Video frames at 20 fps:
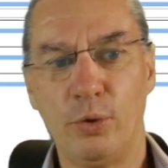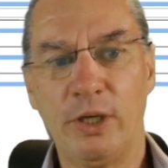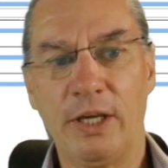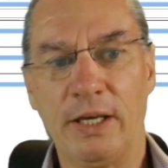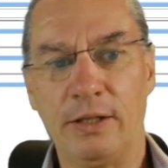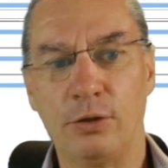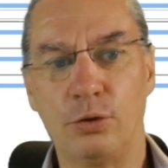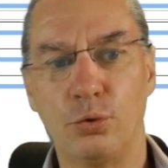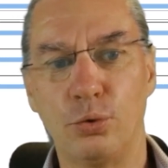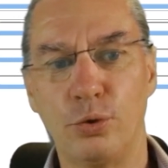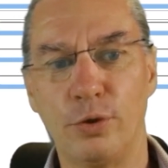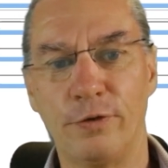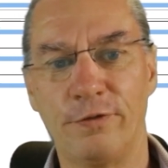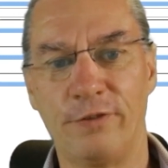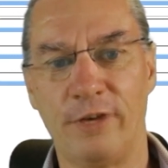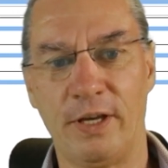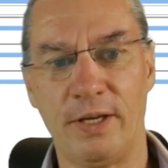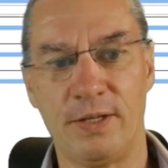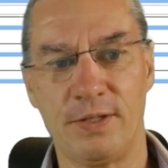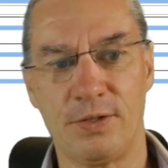we can do the
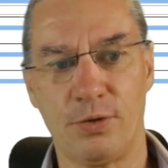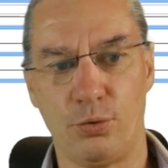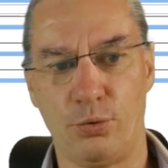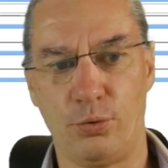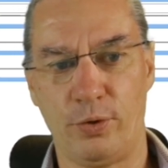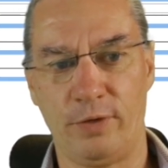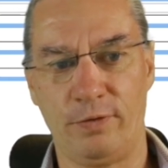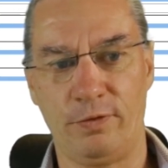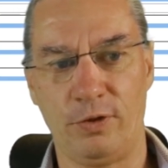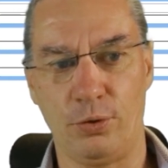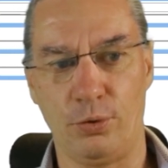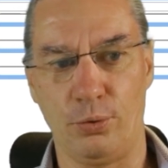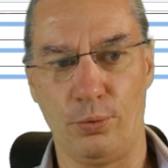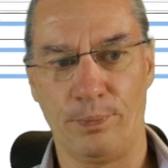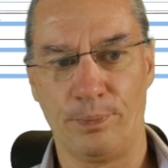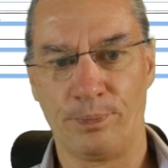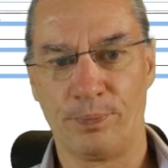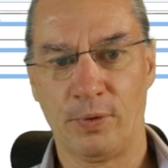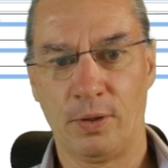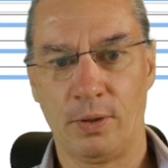phase review.